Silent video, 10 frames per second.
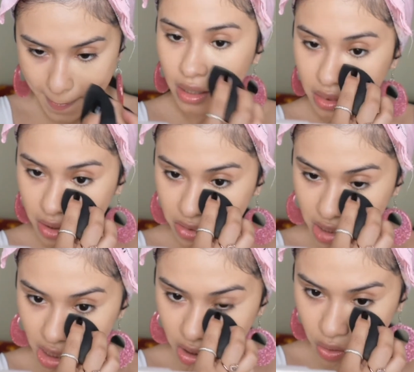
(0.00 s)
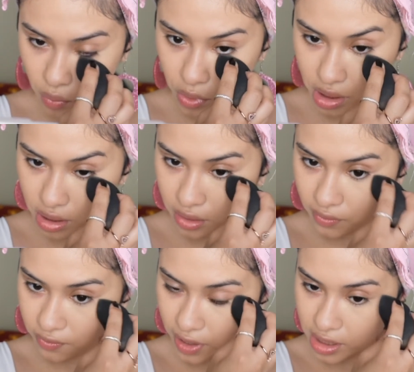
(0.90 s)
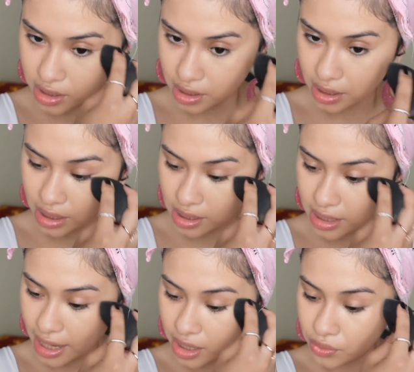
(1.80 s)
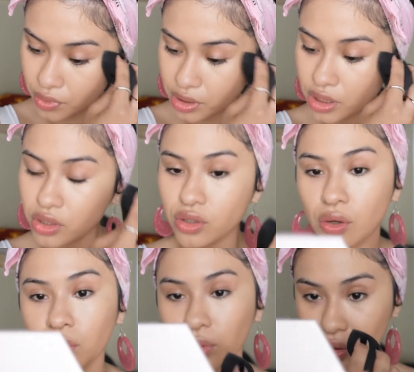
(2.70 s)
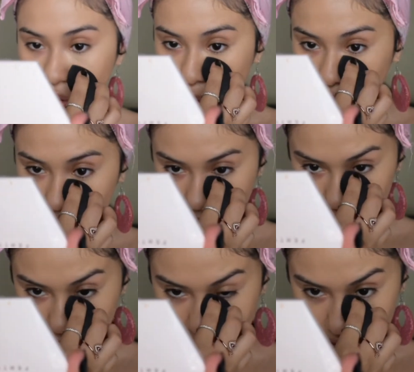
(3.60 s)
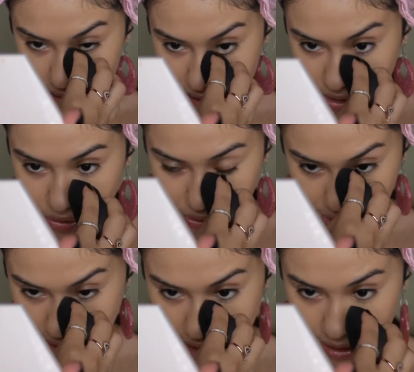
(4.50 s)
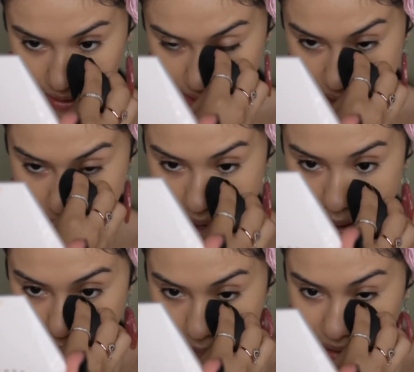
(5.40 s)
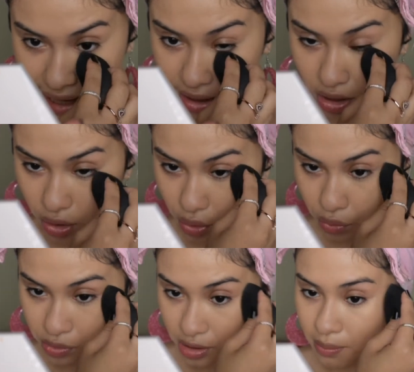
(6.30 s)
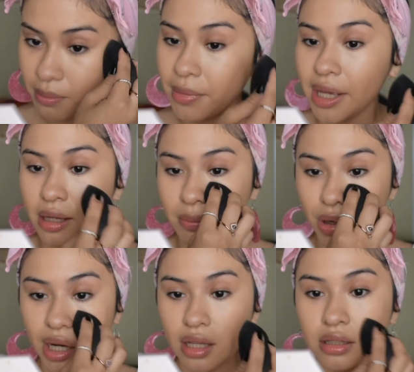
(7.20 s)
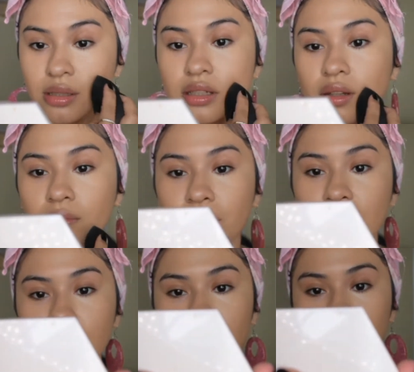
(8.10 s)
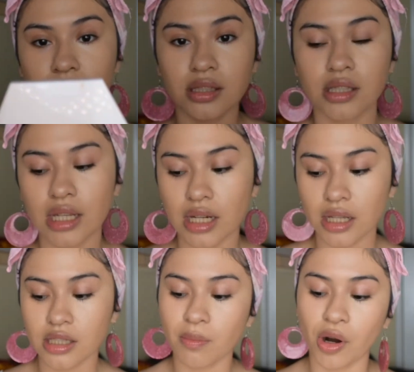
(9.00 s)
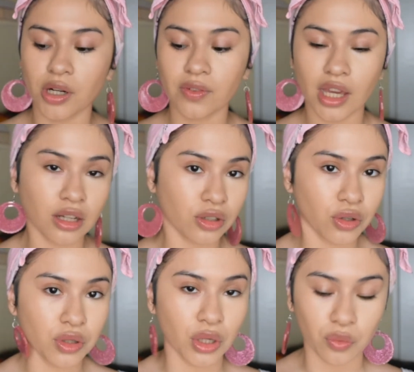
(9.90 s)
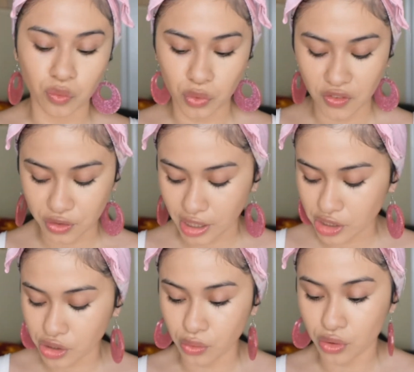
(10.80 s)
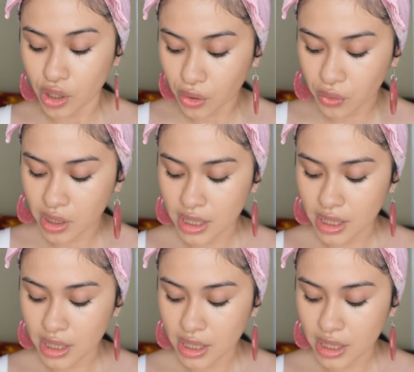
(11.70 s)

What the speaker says: The thing with Fenty is I really don't know if it can be considered a Black-owned makeup brand because it is a part of Kendo. And if you guys don't know,